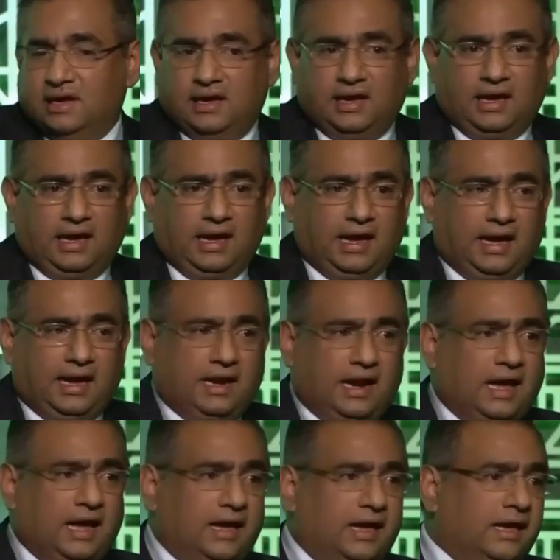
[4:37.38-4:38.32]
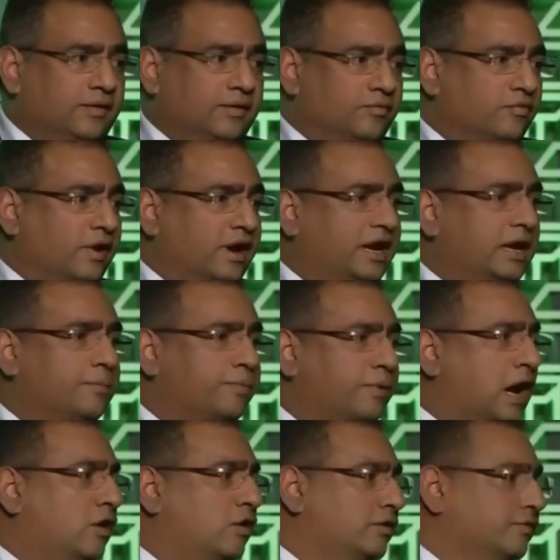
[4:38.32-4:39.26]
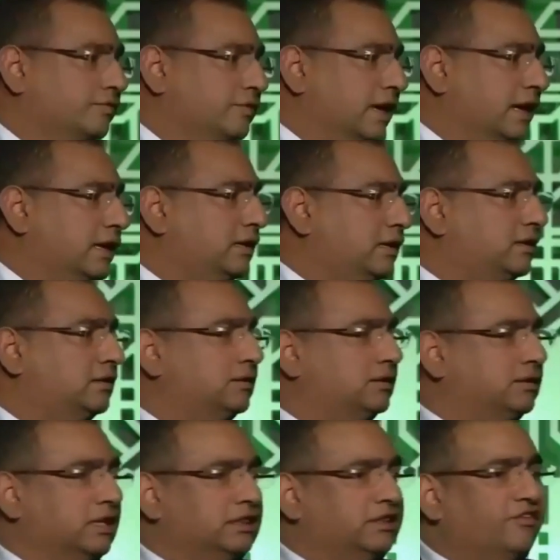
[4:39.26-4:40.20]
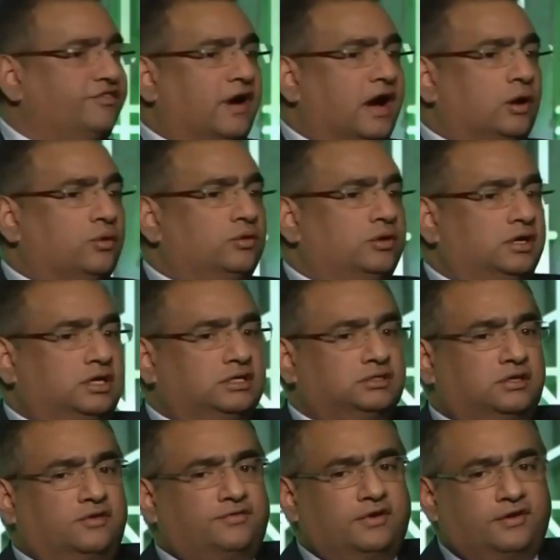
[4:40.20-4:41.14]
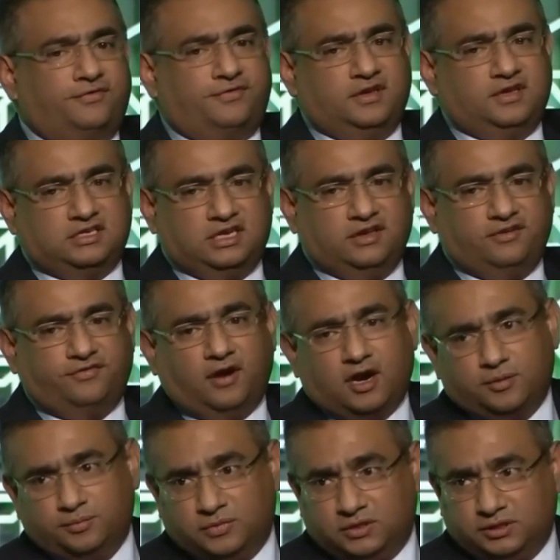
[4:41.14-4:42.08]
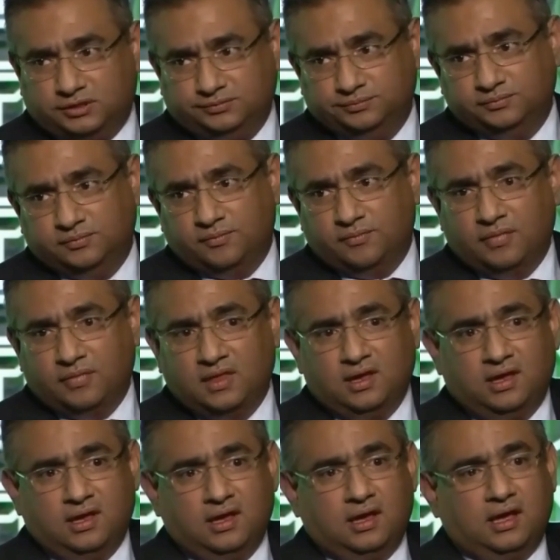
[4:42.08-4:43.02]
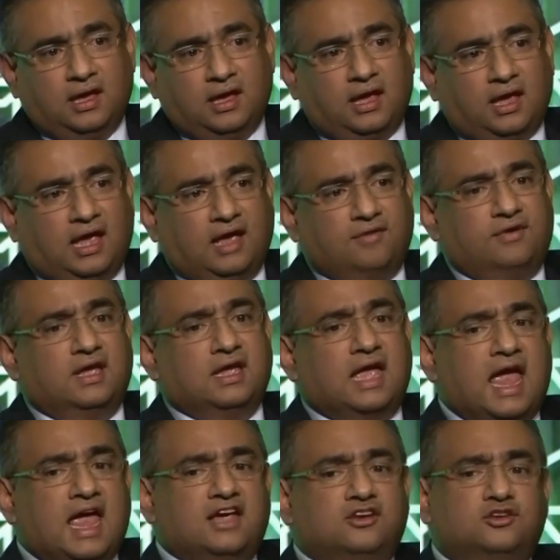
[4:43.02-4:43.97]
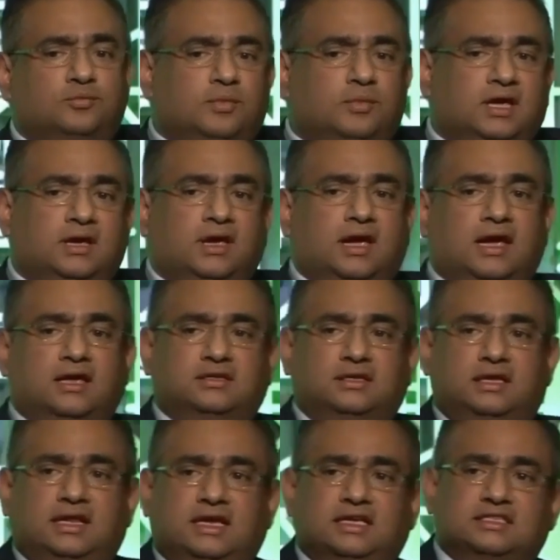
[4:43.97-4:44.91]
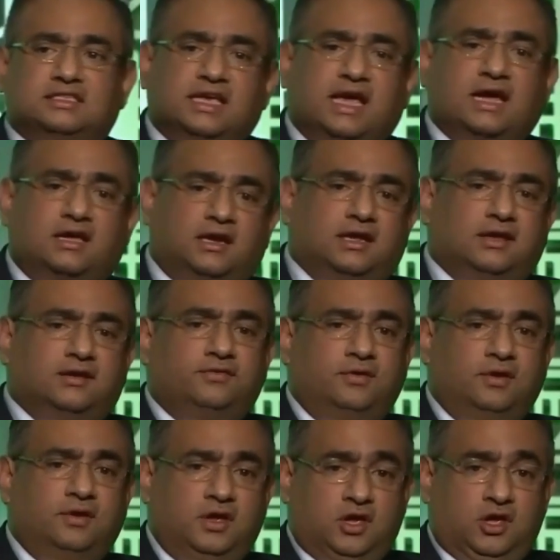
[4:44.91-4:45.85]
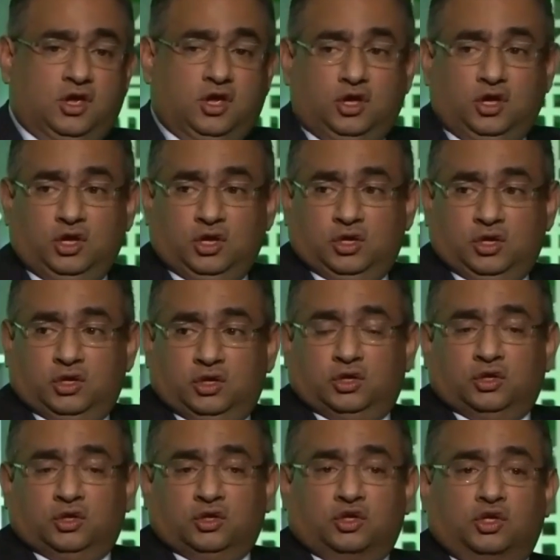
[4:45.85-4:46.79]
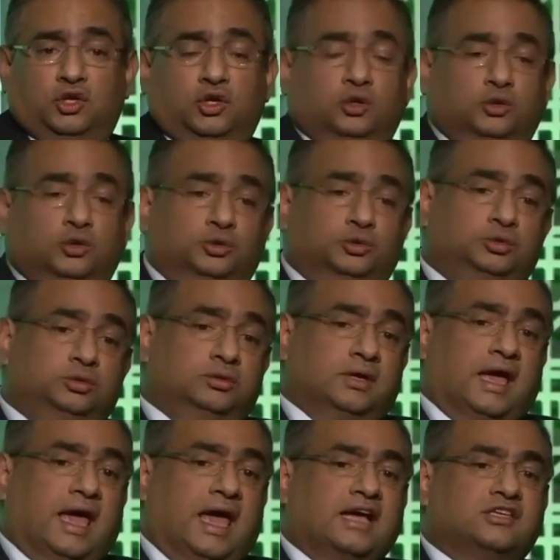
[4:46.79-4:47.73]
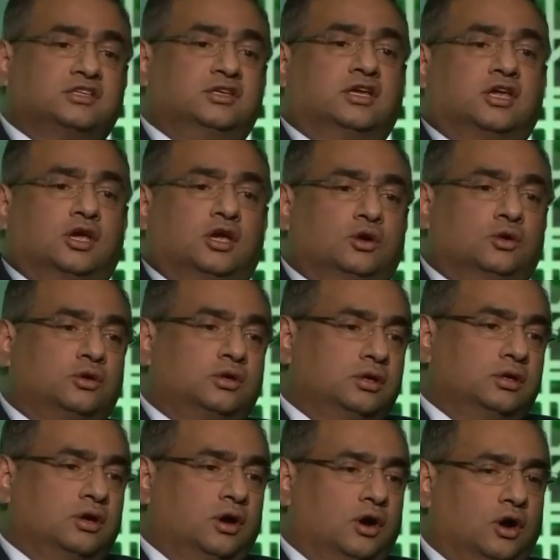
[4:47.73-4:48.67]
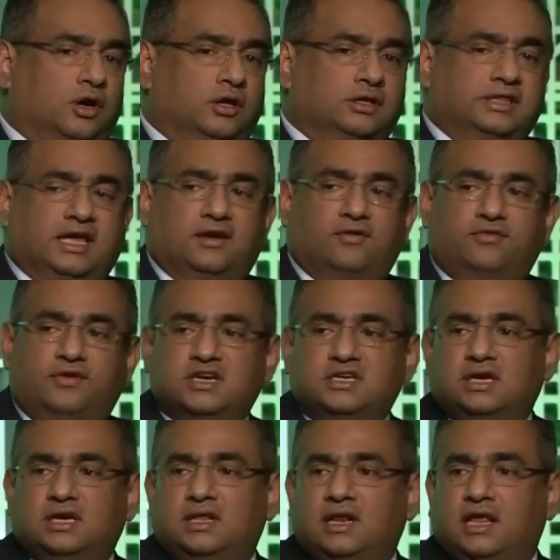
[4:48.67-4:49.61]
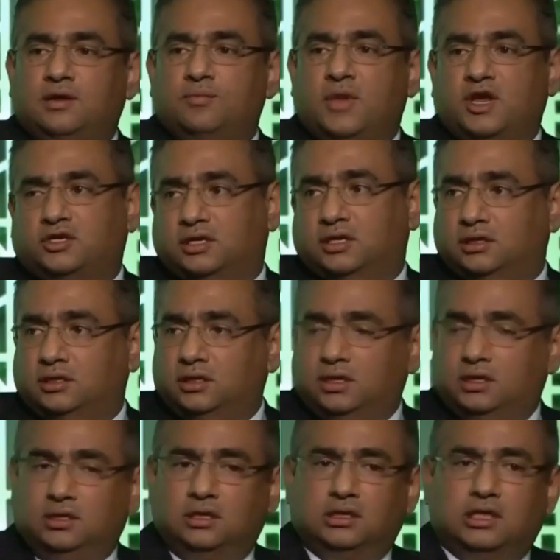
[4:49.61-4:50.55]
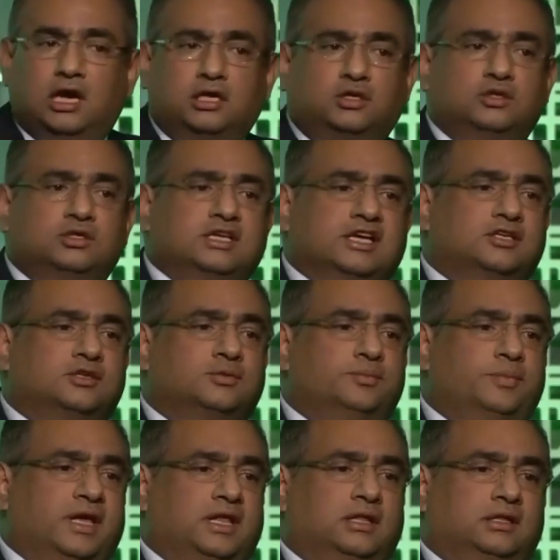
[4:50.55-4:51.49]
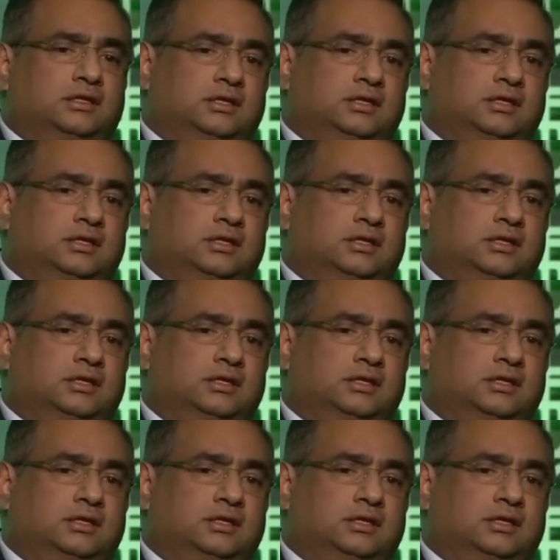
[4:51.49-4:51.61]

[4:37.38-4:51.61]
And I am very proud of that the founders of FSD Pharma have engaged me as an executive to execute on their vision and mission, not to just build